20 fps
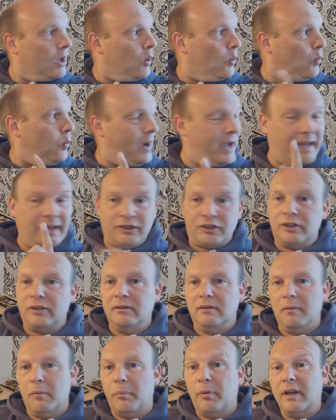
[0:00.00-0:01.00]
Which
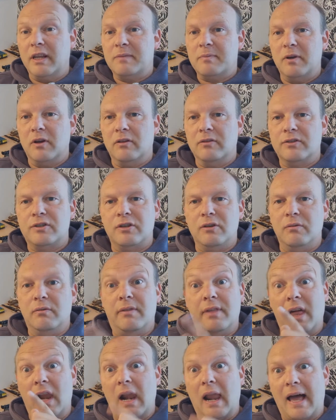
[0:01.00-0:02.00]
brings me on to
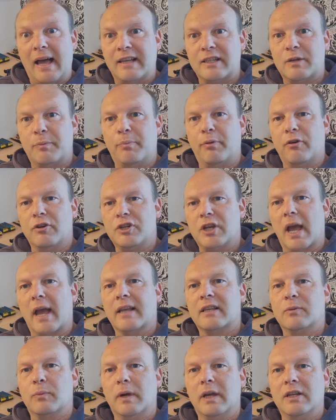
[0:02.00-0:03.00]
the last
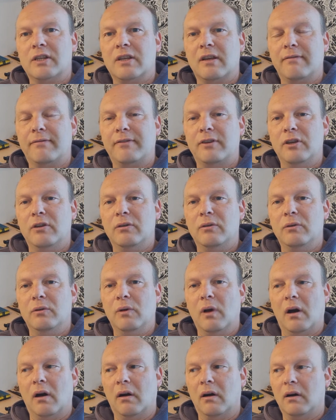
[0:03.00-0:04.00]
project, which if
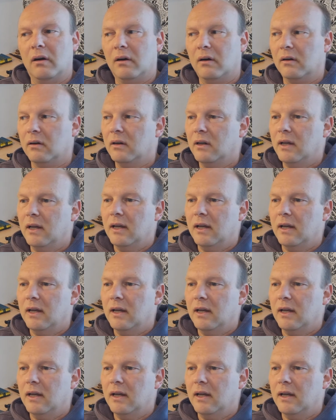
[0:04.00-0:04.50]
you are